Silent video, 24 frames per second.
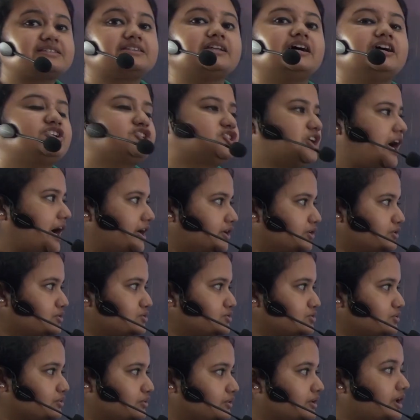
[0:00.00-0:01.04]
the shadow
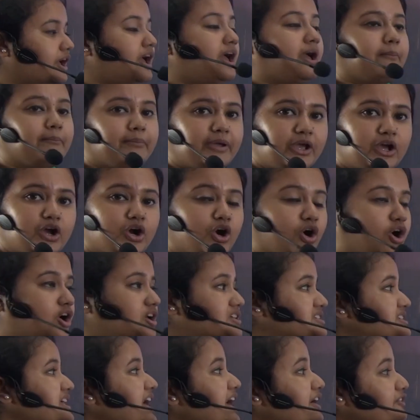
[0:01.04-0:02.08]
zone because
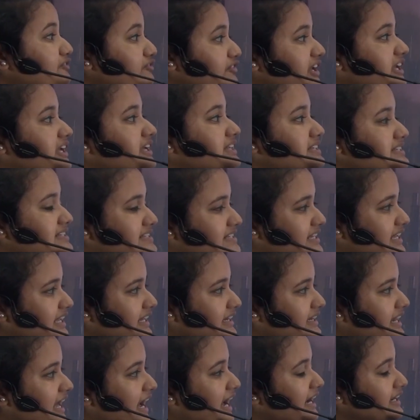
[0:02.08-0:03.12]
we can see
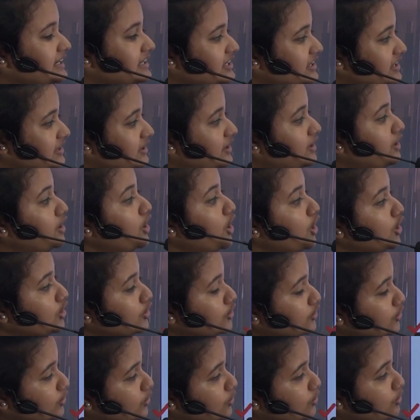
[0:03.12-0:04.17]
that here
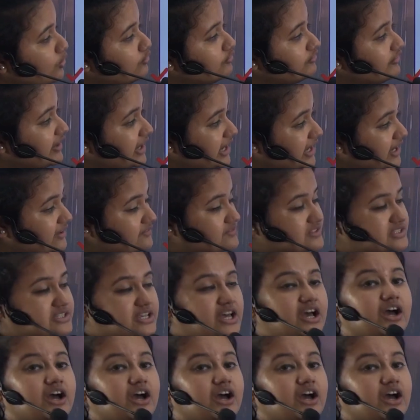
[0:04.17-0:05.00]
no waves